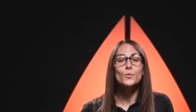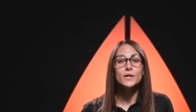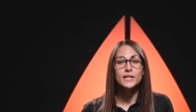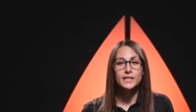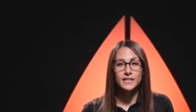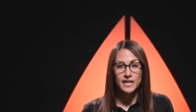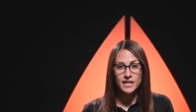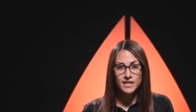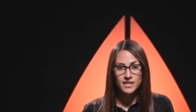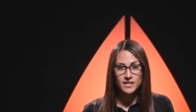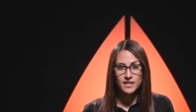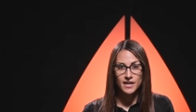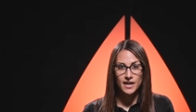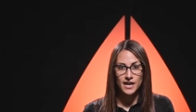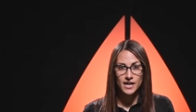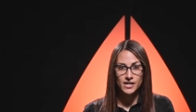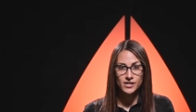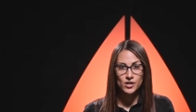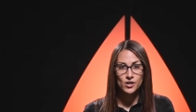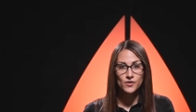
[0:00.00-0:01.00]
we take
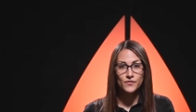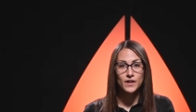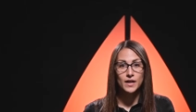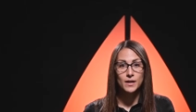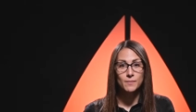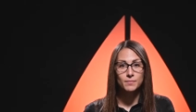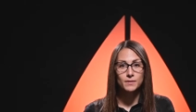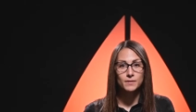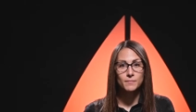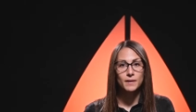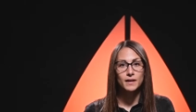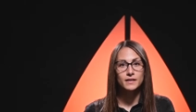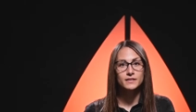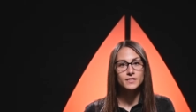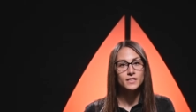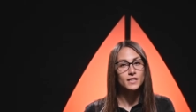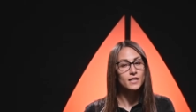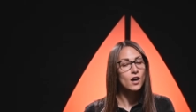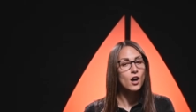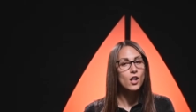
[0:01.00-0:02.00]
care of
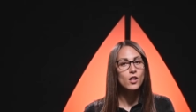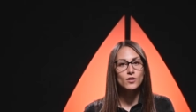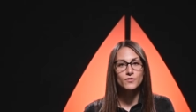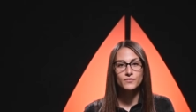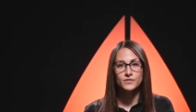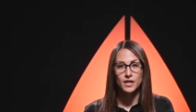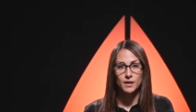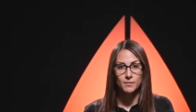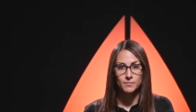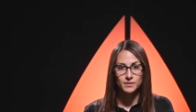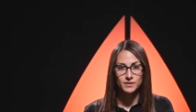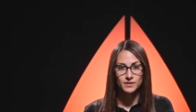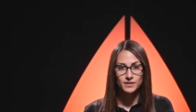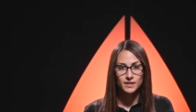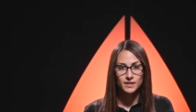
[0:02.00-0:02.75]
implementing all of them.